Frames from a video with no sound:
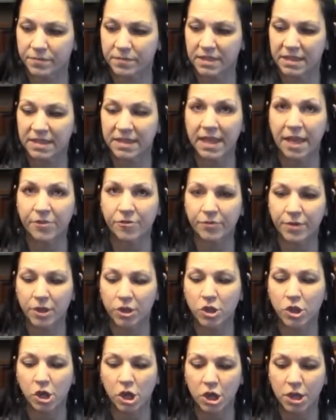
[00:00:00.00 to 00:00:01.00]
leathery
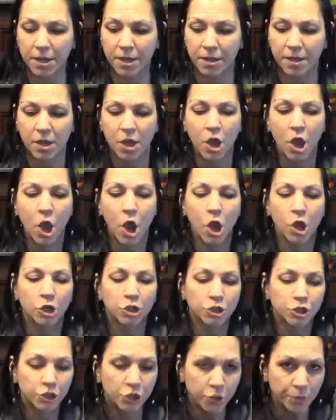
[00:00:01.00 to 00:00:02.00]
look.
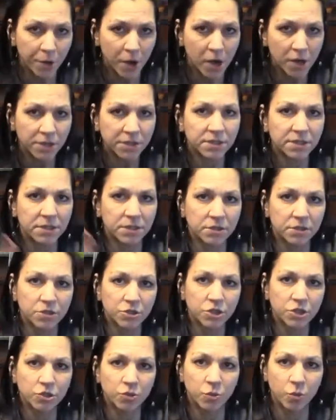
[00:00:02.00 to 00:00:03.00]
Two parts
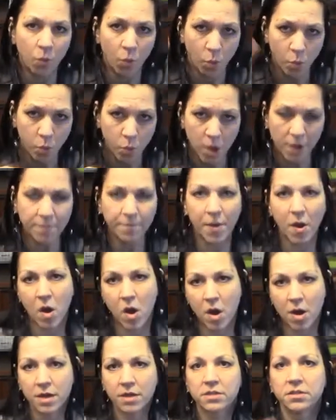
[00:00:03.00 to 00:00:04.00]
to one
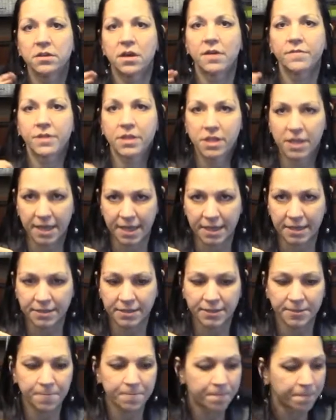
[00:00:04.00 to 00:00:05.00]
part of the
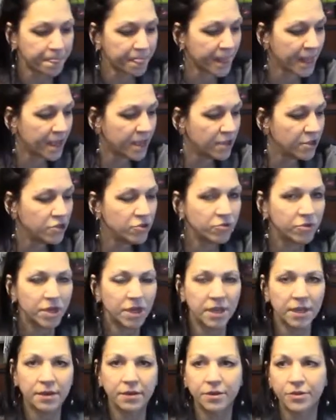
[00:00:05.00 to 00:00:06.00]
glaze. You
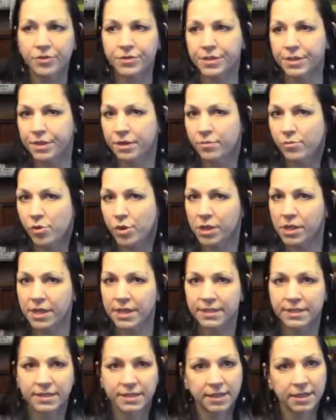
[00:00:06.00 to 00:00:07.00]
can use a little more
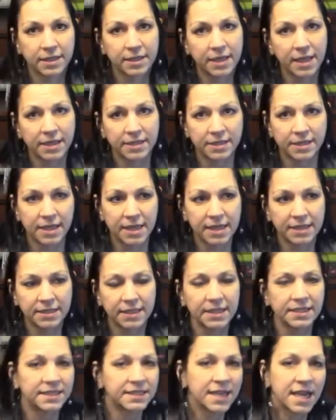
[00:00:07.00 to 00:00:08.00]
glaze, a little less glaze.
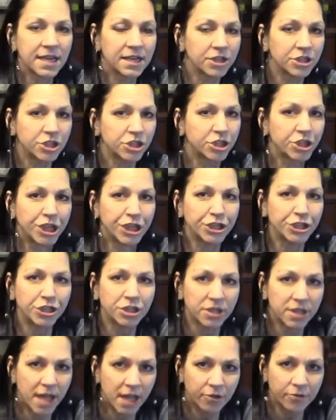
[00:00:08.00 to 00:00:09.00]
It's not gonna
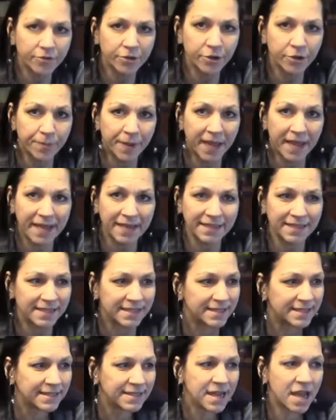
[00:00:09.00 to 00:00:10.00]
change the color of paint.
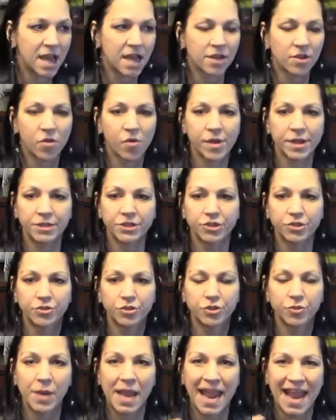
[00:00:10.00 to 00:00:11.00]
It's not going
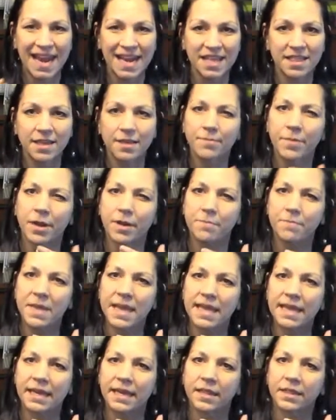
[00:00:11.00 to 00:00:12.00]
to do anything but
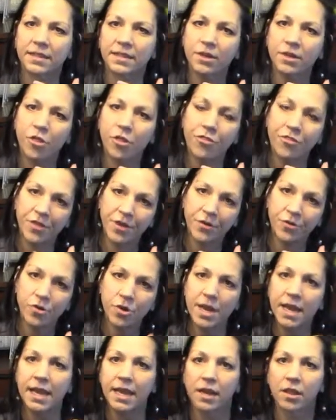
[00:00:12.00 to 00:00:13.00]
make it a little
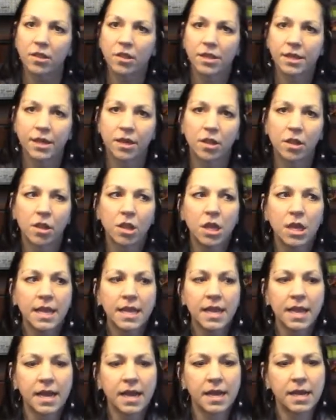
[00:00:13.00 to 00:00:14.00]
thinner and a little
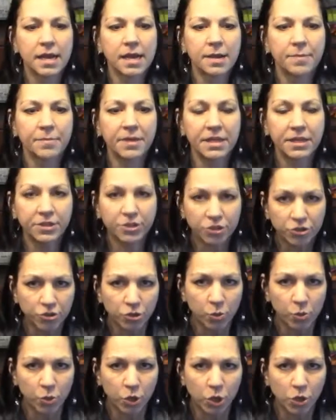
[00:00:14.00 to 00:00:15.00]
um, easier
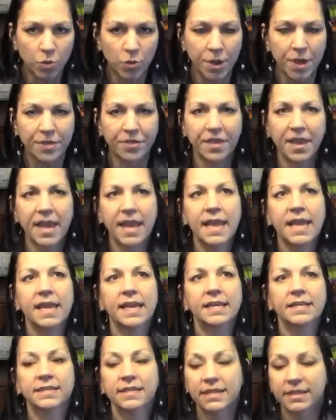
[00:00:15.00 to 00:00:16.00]
to work with,
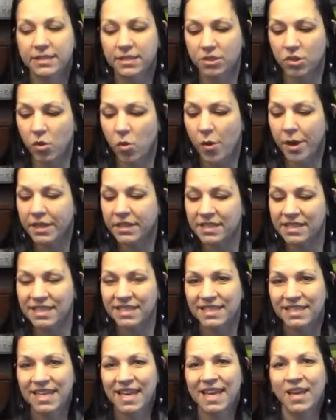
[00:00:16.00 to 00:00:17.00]
and it's going to
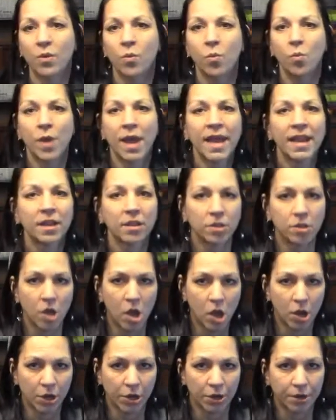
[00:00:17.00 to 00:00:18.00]
stay wet
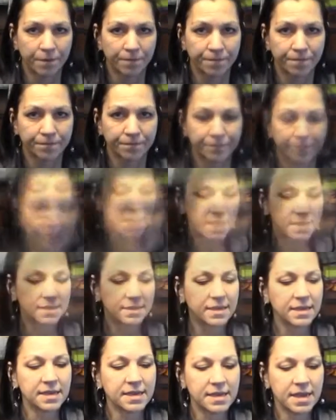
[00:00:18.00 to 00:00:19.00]
longer
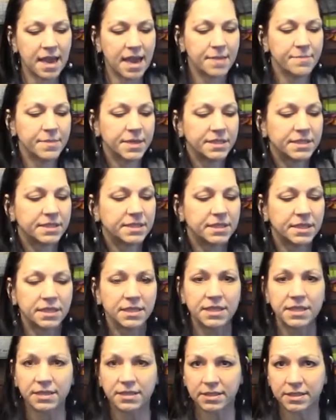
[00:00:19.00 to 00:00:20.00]
done. I mix it
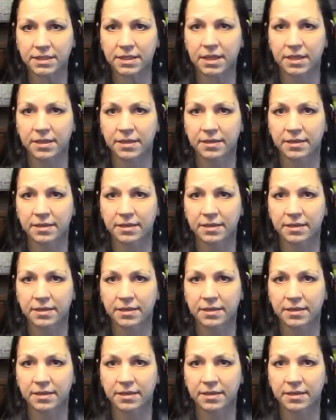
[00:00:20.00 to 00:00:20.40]
in this.